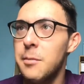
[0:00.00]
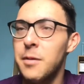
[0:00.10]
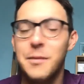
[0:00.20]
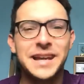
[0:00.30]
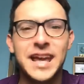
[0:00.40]

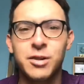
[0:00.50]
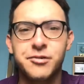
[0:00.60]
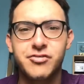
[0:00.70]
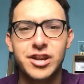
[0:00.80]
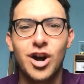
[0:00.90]
But my yellow
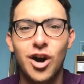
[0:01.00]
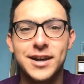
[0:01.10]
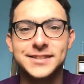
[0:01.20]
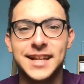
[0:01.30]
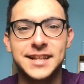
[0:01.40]
and green
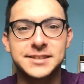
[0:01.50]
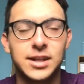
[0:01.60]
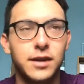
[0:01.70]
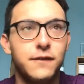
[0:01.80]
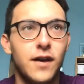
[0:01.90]
heart is saying
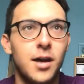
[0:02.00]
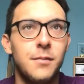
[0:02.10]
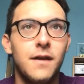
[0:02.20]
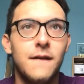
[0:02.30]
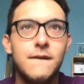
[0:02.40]
6th.
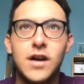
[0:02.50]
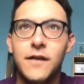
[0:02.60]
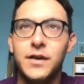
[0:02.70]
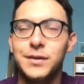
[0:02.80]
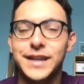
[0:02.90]
I
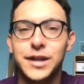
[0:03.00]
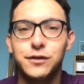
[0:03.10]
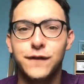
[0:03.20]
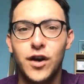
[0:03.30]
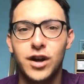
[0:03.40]
think with
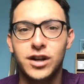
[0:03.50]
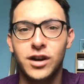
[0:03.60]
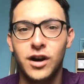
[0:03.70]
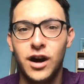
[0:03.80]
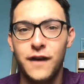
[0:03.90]
Daniel
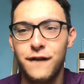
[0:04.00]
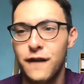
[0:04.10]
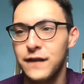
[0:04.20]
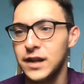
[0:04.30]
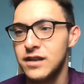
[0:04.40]
Farke, I
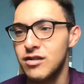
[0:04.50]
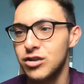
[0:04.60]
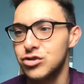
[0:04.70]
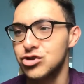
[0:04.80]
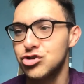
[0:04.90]
think there are
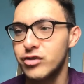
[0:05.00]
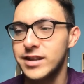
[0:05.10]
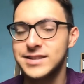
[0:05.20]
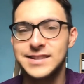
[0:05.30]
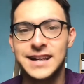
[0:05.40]

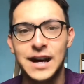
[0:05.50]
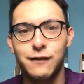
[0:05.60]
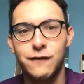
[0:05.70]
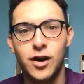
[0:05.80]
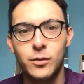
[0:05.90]
constraints into how
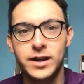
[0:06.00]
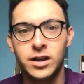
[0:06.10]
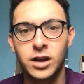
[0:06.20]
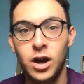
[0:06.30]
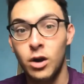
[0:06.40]
far we
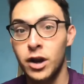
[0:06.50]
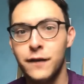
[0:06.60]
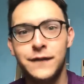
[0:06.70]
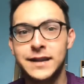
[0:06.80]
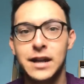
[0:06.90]
can go. I
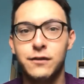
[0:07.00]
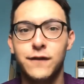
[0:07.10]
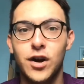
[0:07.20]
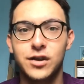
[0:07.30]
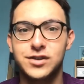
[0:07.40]
don't think Daniel
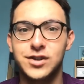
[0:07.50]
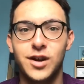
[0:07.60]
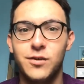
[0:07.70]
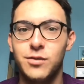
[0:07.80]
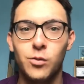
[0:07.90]
Farke is, you
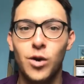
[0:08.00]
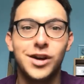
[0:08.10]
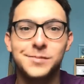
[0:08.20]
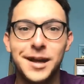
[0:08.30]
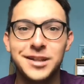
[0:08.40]
know, the
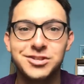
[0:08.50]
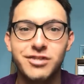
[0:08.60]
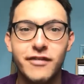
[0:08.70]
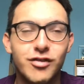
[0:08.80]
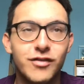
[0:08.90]
worst
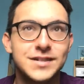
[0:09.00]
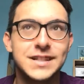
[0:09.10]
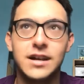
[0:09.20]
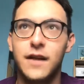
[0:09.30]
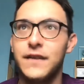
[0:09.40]
manager
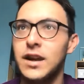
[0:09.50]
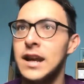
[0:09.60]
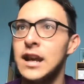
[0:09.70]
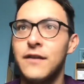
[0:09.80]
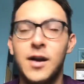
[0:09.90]
obviously. I
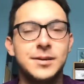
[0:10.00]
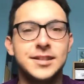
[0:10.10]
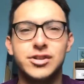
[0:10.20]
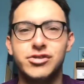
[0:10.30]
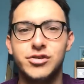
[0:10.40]
love how he's
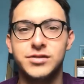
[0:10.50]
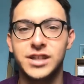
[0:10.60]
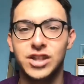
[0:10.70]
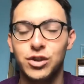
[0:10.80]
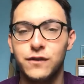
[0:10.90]

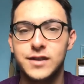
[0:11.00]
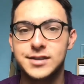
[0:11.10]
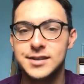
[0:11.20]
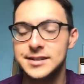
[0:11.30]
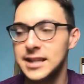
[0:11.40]
introducing youth
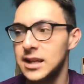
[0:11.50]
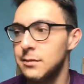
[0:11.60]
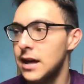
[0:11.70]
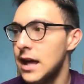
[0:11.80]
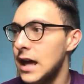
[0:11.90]
into the
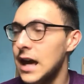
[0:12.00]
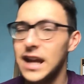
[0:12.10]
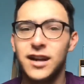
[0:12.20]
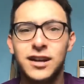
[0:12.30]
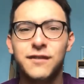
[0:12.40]
team,
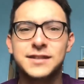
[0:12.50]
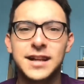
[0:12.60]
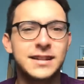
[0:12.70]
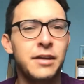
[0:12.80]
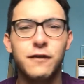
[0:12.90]
and I'd love to...
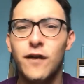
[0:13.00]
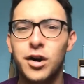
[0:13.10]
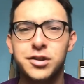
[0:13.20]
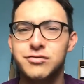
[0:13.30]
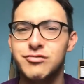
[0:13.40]
Daniel
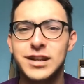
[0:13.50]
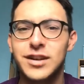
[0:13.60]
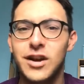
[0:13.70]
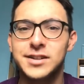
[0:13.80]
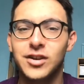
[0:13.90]
Farke is a really
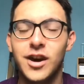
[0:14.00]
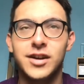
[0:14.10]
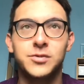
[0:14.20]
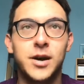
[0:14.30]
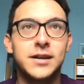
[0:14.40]
nice guy
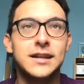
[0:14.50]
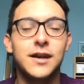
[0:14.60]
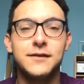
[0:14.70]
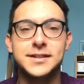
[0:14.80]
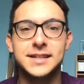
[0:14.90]
as well. I'd
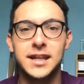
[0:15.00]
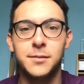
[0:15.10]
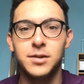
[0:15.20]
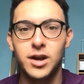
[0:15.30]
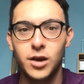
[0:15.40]
love to see
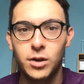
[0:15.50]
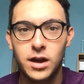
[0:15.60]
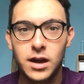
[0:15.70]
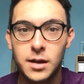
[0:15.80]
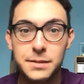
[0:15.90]
him, you know,
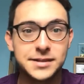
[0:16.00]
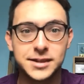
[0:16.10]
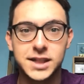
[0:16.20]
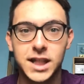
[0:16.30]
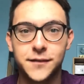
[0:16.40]
be
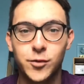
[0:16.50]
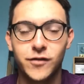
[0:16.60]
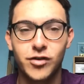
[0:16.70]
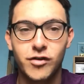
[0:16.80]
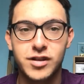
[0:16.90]
successful
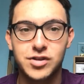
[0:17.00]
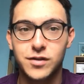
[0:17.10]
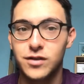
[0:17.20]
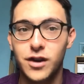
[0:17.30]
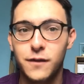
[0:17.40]
with Norwich
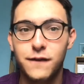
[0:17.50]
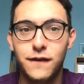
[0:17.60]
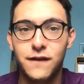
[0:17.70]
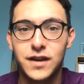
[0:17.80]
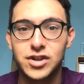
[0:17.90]
and, you know,
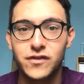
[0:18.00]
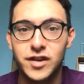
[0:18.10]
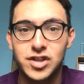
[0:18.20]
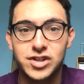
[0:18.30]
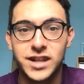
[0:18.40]
finish
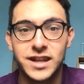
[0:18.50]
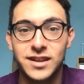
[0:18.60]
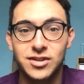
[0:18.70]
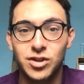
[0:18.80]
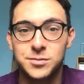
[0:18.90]

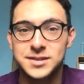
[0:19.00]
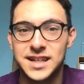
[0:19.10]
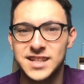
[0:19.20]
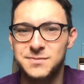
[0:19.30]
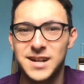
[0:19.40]
in the top
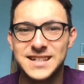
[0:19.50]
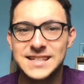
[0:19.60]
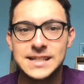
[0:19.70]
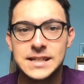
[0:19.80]
6. But